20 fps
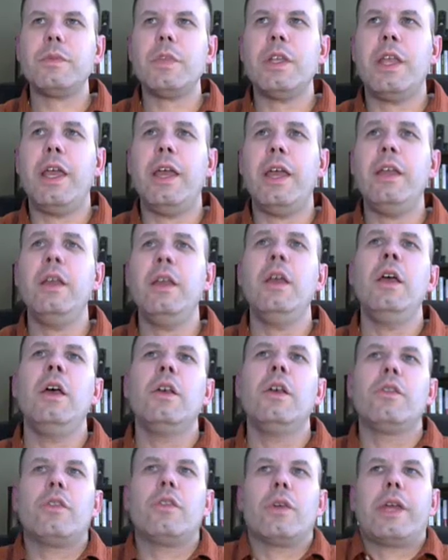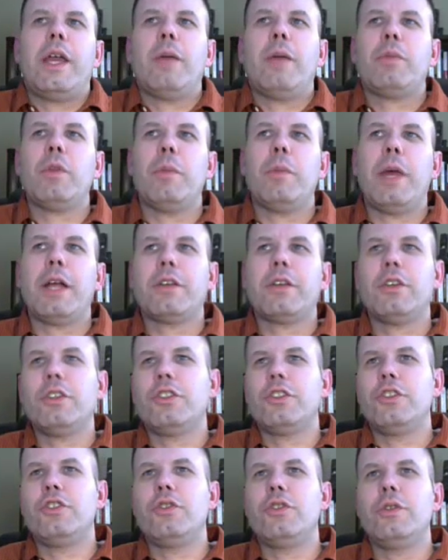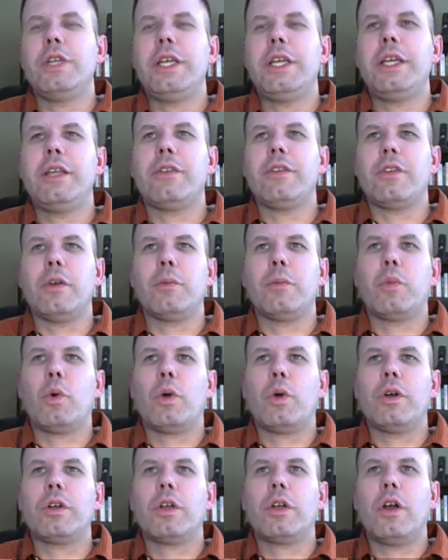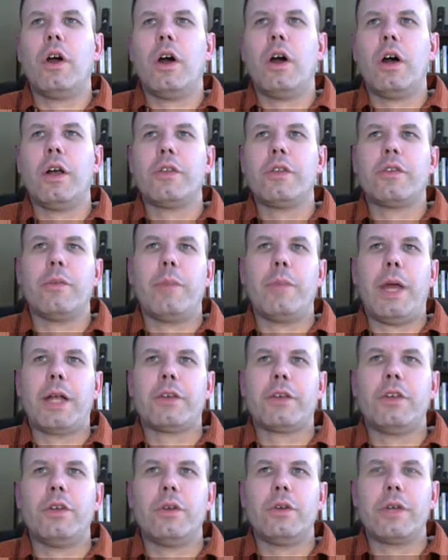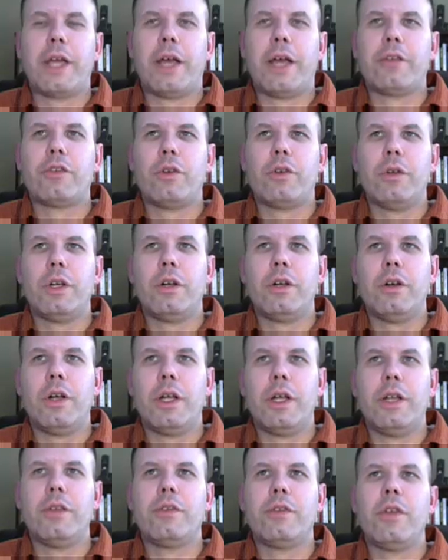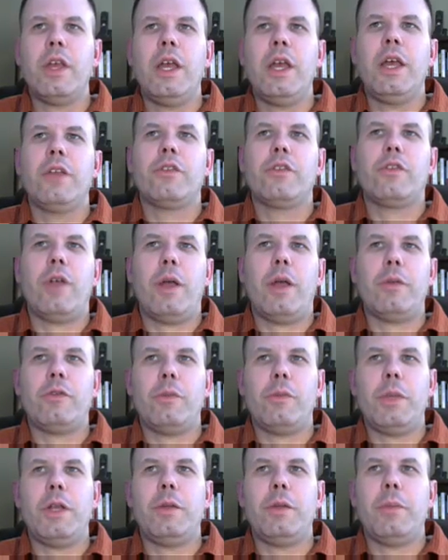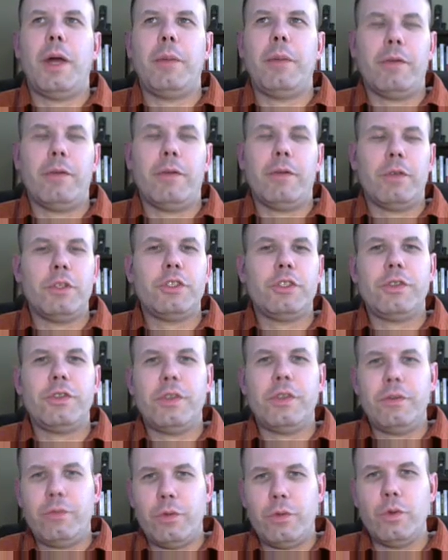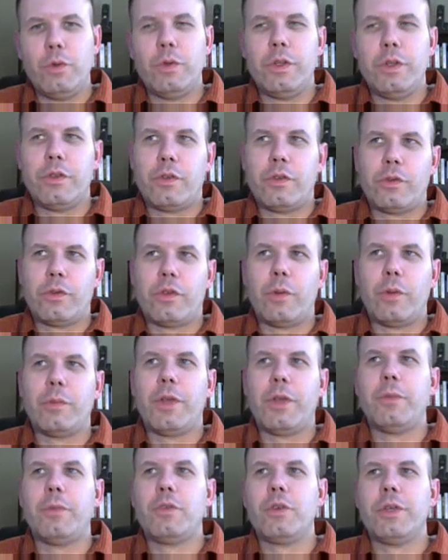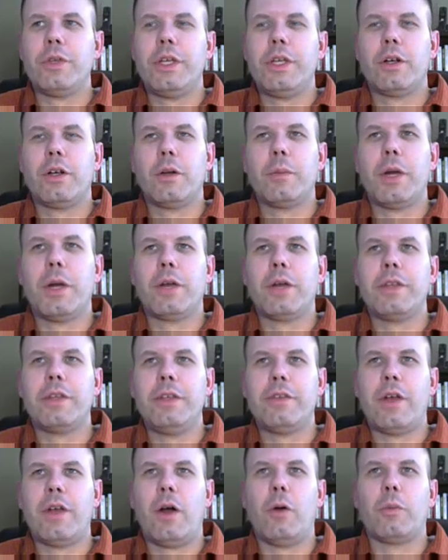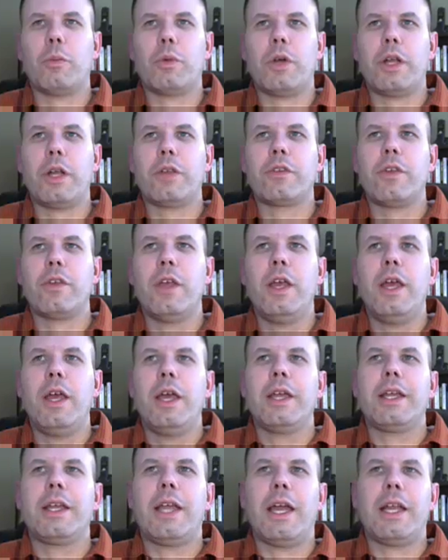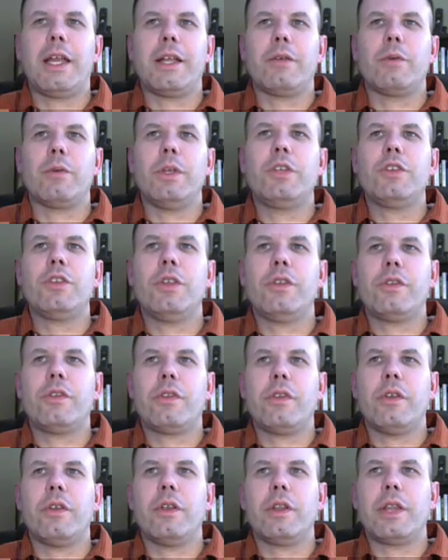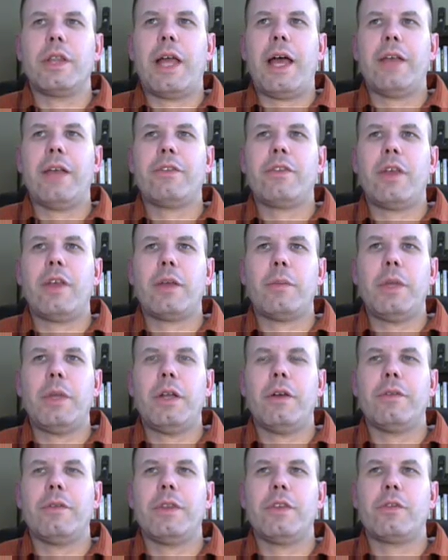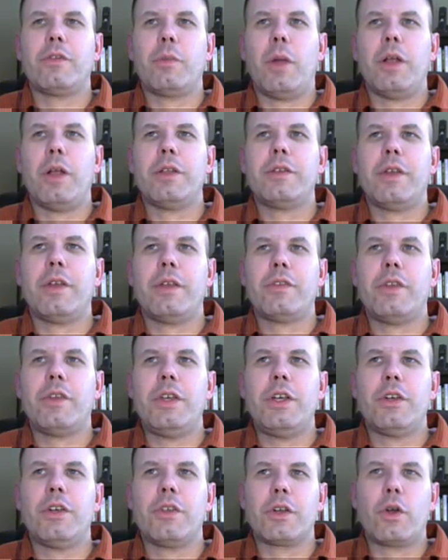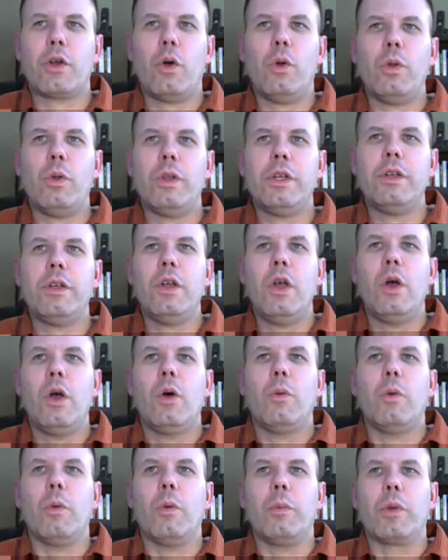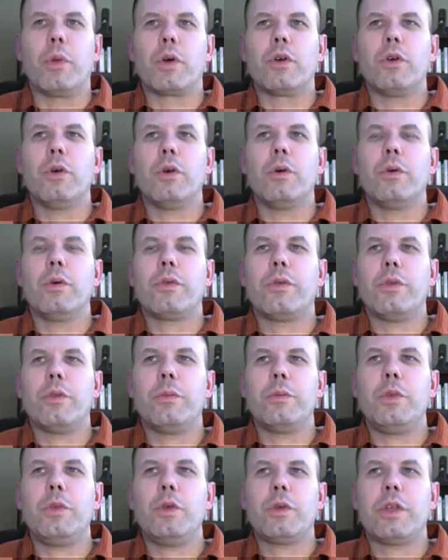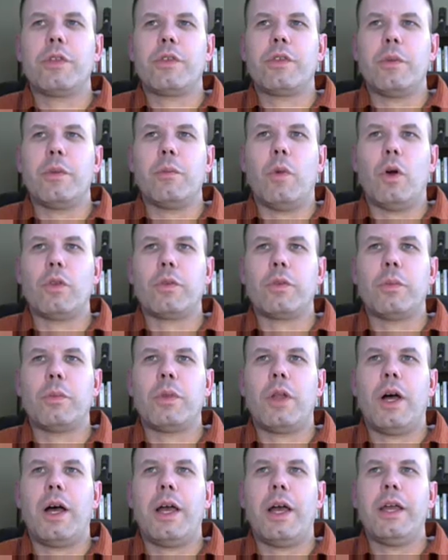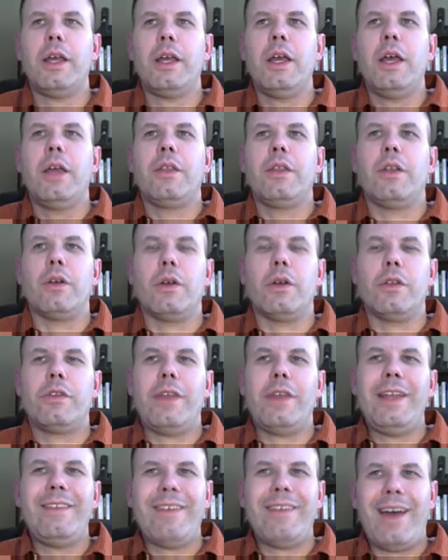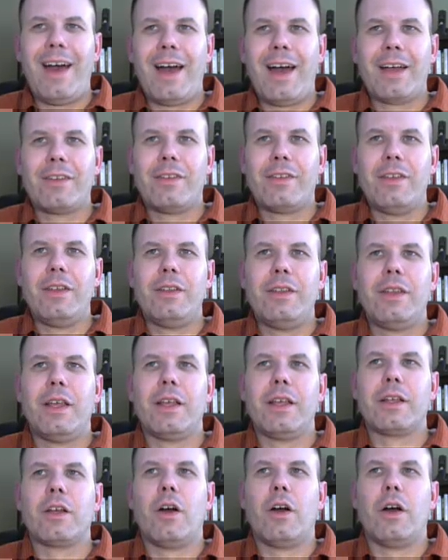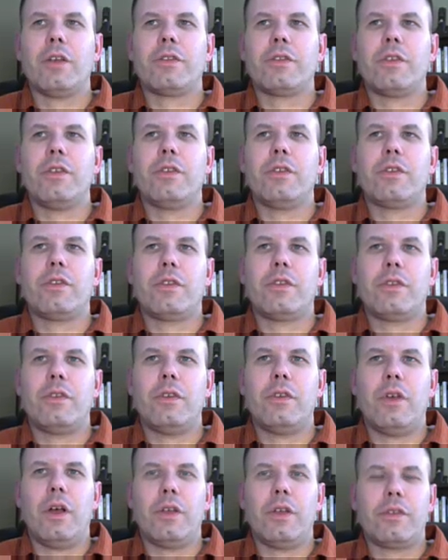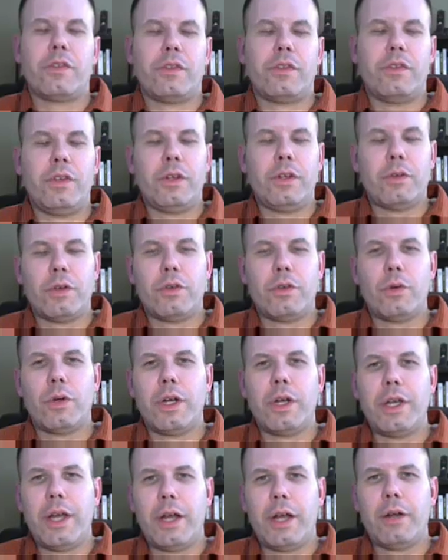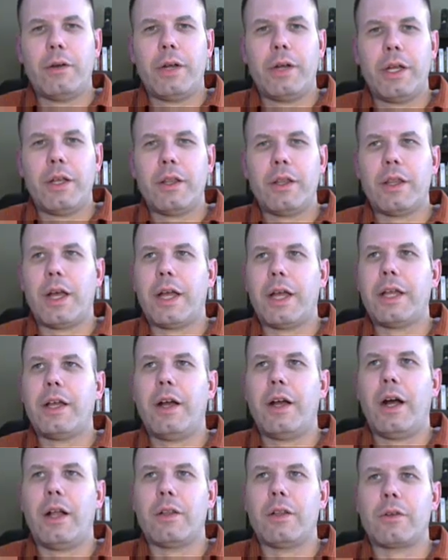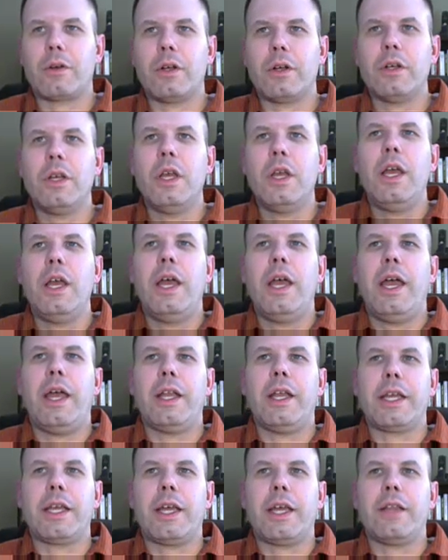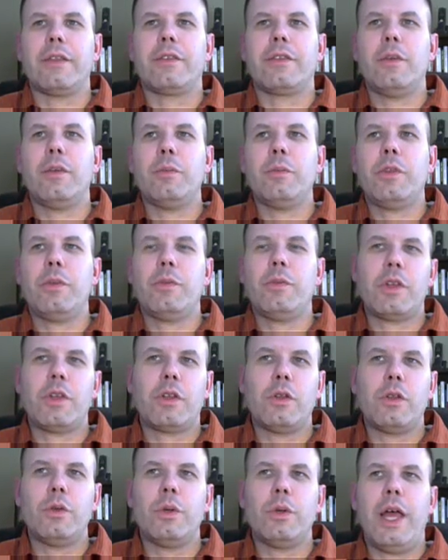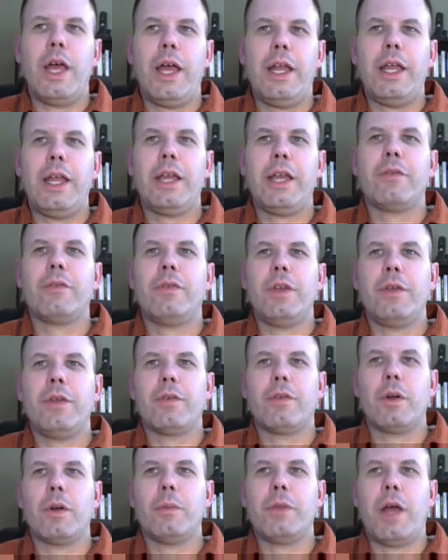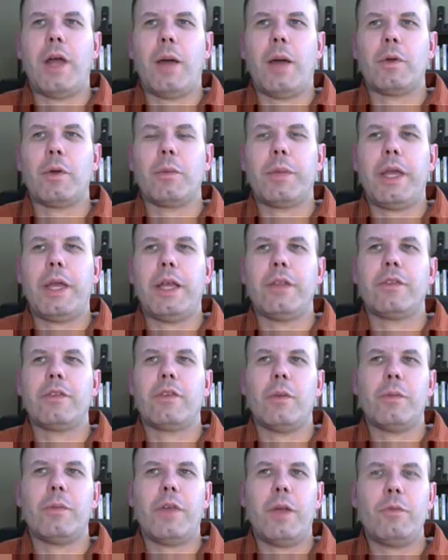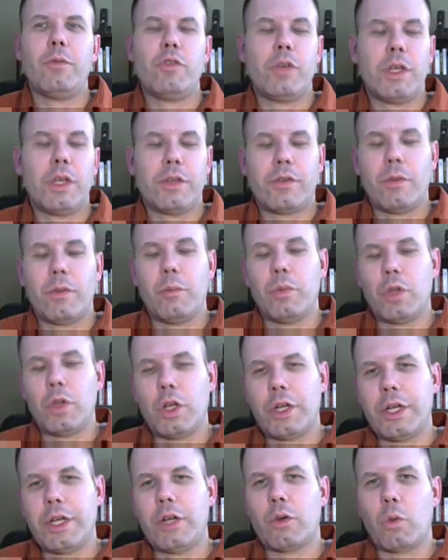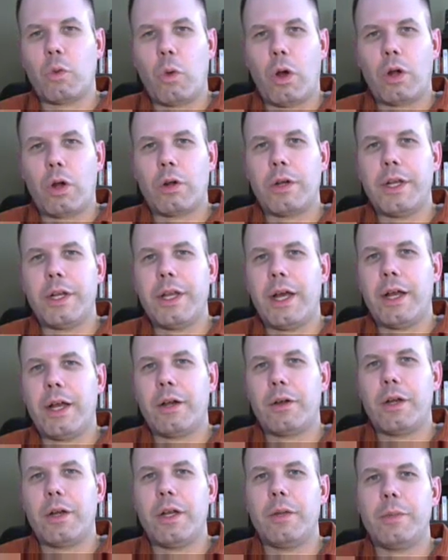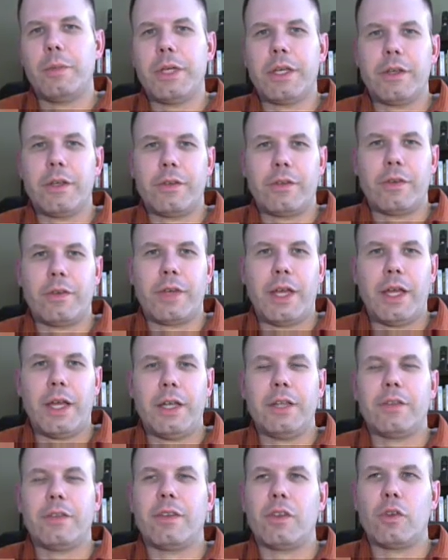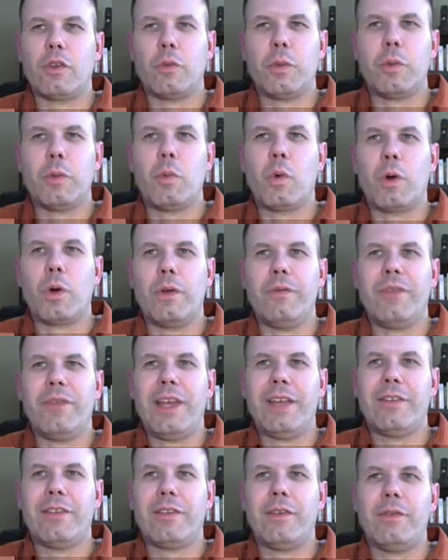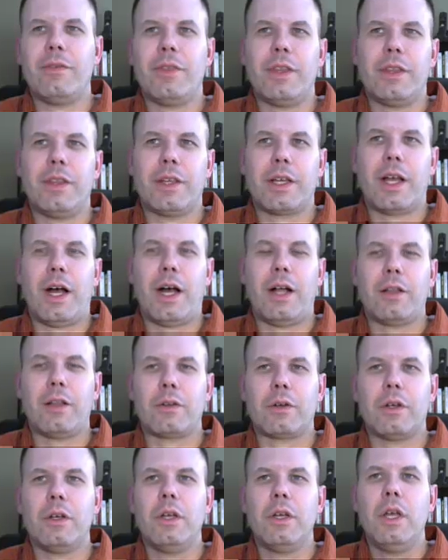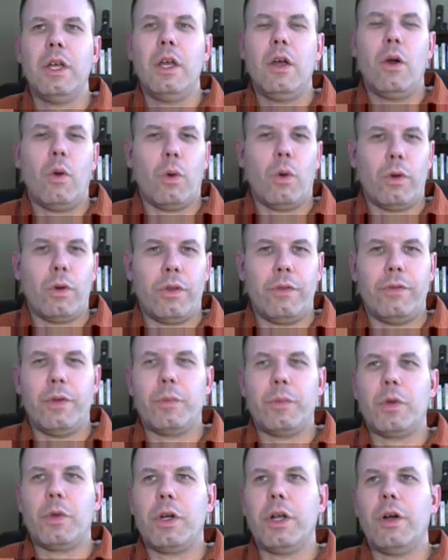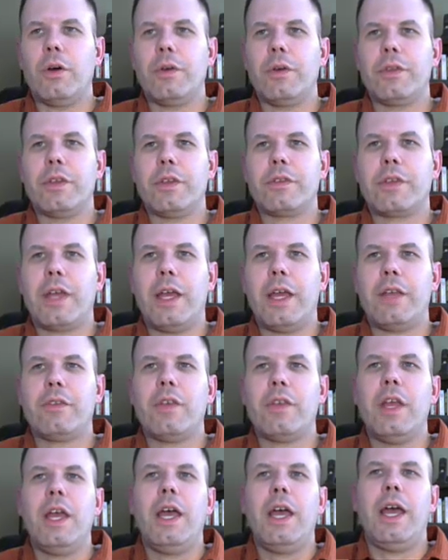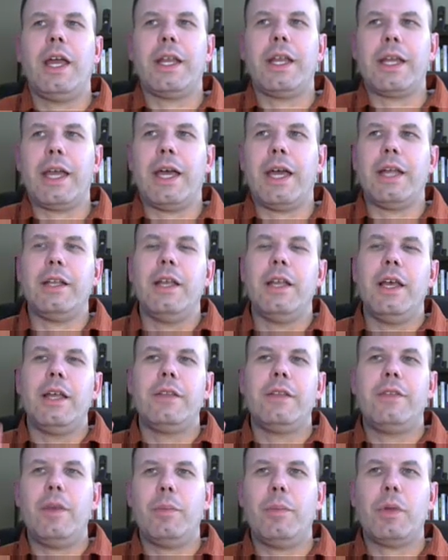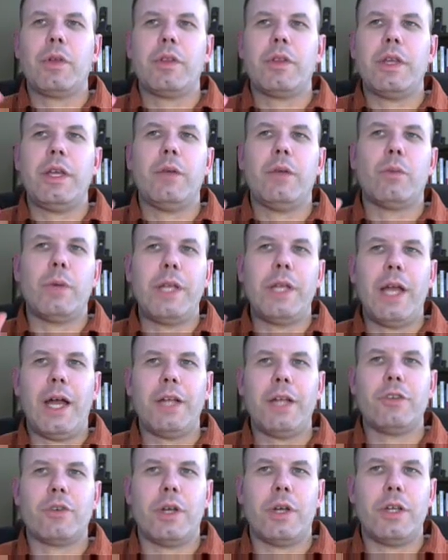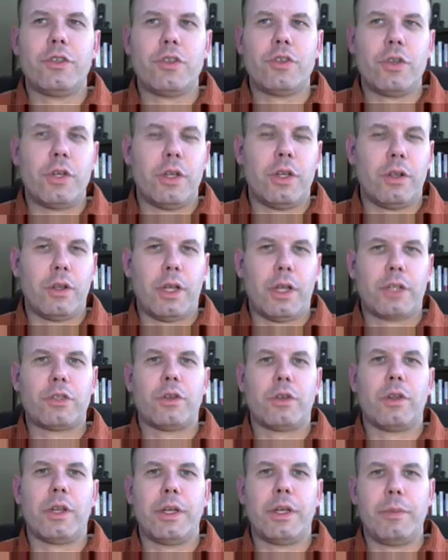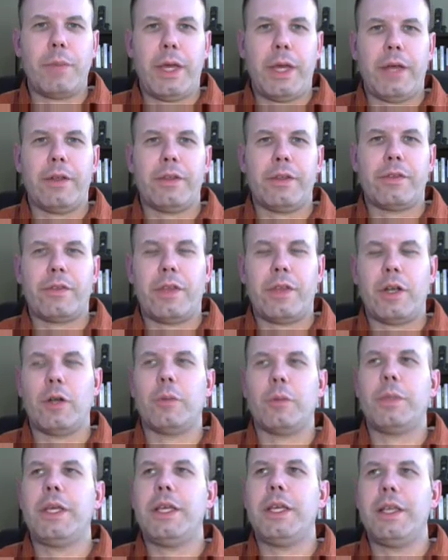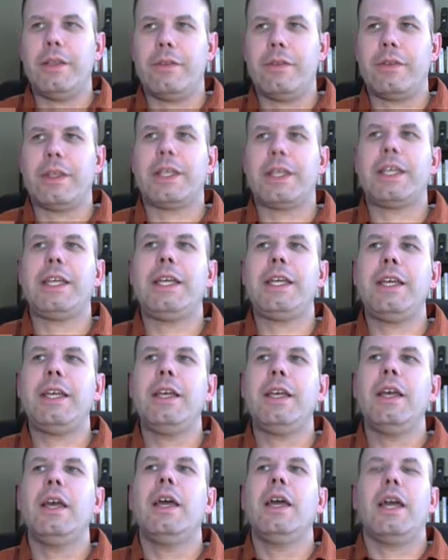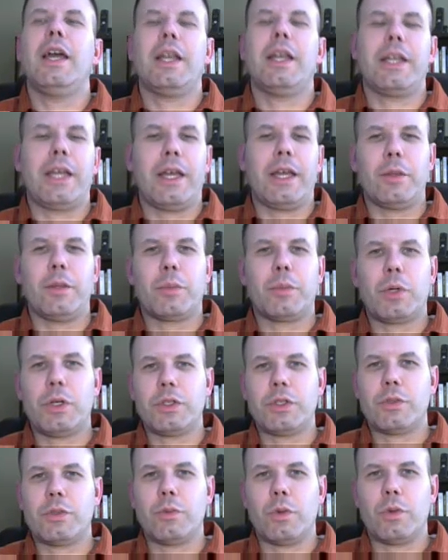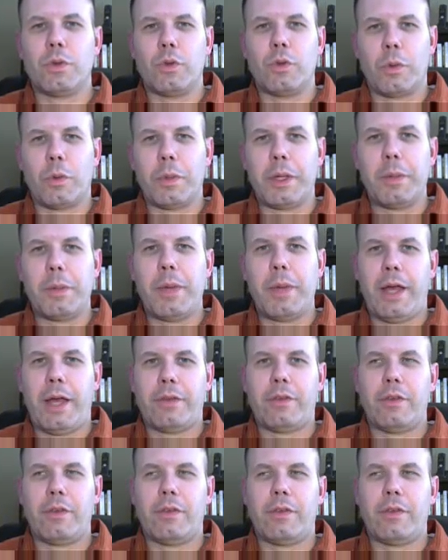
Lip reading: Okay, so Campylobacter jejuni is an important cause of bacterial gastroenteritis. It's transmitted by beverages and food, and so sometimes you'll hear about these outbreaks. Again, it reaches the last segment of the small intestine near the colon, will burrow through the mucus and multiply. There is a toxin that causes secretory diarrhea like cholera. And again, symptoms include headache, fever, abdominal pain. Sometimes you get some bloody or watery diarrhea because, again, it's a little bit more invasive than the cholera or the Vibrio in this case. And again, typically rehydration and electrolyte balance therapy is the key. And again, the person will normally pass this